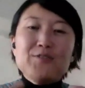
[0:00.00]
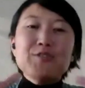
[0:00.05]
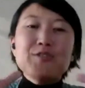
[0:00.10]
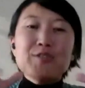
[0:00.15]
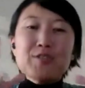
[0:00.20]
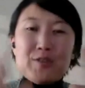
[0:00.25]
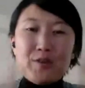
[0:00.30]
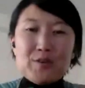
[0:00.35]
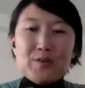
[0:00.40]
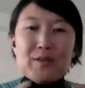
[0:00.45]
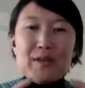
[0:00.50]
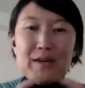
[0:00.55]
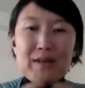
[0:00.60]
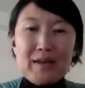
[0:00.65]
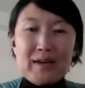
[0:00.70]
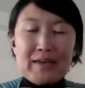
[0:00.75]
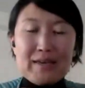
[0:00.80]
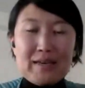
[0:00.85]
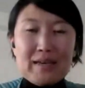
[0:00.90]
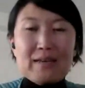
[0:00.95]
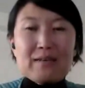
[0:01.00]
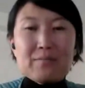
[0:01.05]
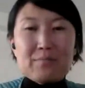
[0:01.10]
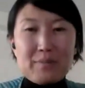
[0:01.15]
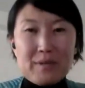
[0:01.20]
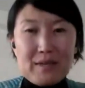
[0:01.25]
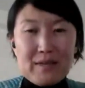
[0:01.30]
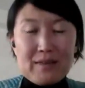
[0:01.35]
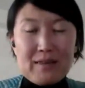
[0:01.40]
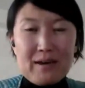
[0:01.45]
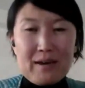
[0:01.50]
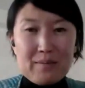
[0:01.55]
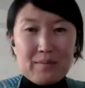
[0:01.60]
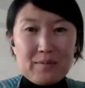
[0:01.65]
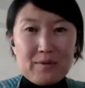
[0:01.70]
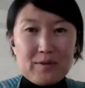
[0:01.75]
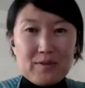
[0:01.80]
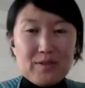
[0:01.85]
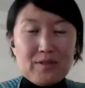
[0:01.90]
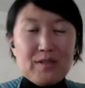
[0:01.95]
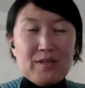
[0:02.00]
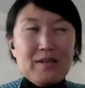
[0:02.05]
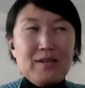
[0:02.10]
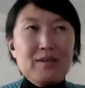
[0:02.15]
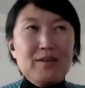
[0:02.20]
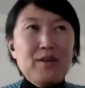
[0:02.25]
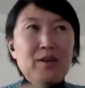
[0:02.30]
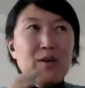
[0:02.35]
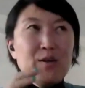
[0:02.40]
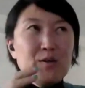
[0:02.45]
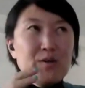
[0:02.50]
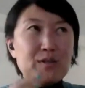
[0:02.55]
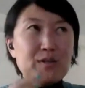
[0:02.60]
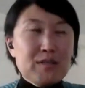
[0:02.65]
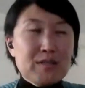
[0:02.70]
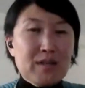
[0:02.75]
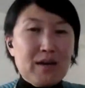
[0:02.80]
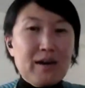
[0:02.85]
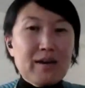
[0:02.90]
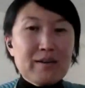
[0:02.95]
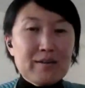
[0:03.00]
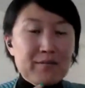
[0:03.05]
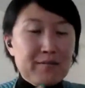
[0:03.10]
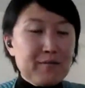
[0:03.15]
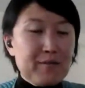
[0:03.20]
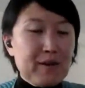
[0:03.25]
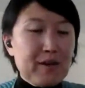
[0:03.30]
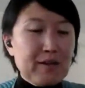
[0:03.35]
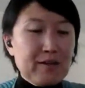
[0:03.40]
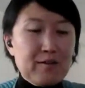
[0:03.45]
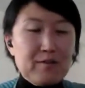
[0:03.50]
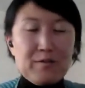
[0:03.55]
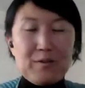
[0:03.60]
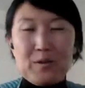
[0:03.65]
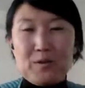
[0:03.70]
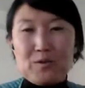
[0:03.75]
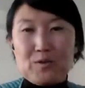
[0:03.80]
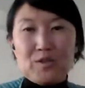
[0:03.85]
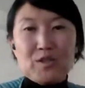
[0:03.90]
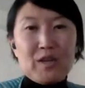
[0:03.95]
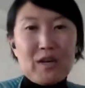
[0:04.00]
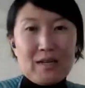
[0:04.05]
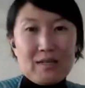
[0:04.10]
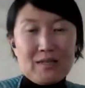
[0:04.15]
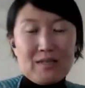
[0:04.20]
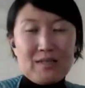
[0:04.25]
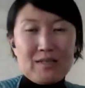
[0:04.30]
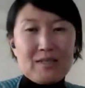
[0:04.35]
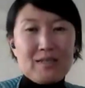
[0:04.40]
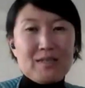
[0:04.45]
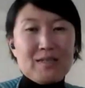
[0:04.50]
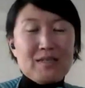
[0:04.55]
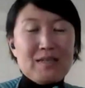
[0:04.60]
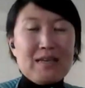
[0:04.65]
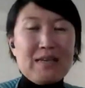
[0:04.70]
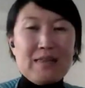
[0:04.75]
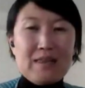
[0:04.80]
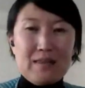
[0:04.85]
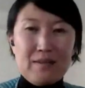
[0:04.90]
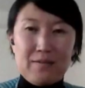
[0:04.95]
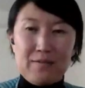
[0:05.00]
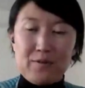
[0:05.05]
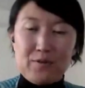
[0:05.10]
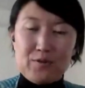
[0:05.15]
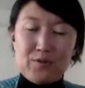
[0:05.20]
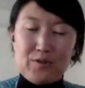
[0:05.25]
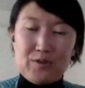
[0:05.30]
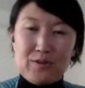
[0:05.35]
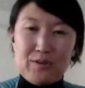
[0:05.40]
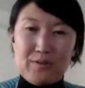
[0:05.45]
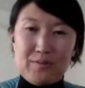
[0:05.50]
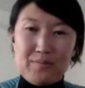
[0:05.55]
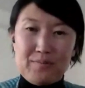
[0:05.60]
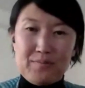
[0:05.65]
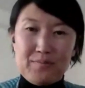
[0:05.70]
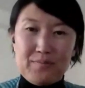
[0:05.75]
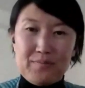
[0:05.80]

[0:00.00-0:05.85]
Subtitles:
so that I can be that person who is not afraid of those challenges in the future.